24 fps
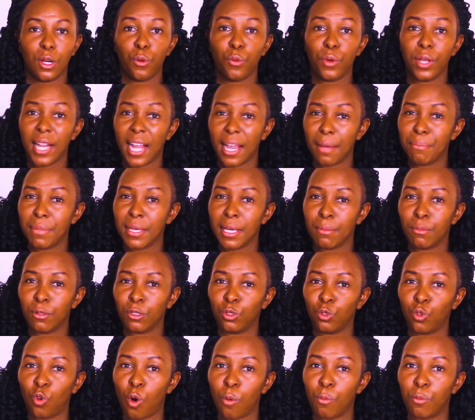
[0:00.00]
We don't be able
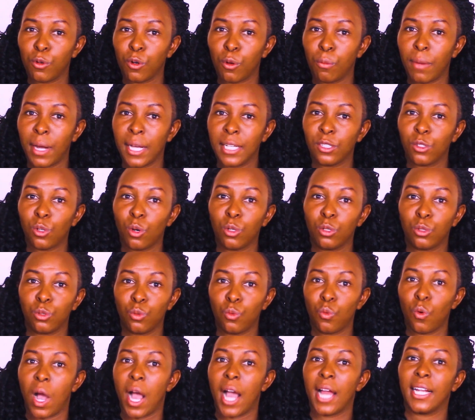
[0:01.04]
to compromise onto
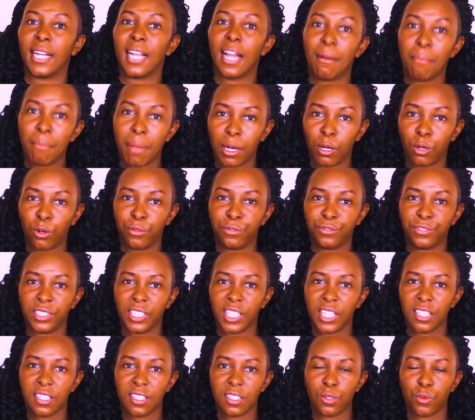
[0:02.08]
a number of
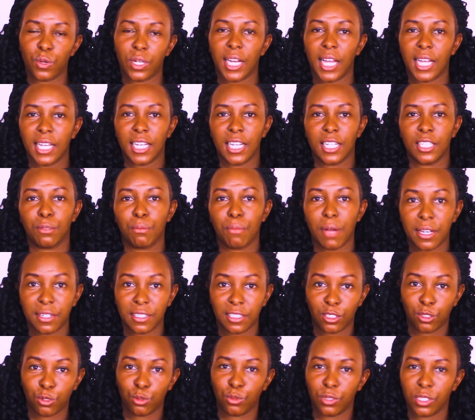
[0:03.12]
things when I get
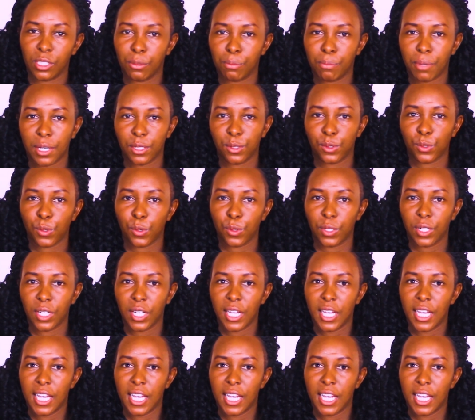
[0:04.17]
married to this person.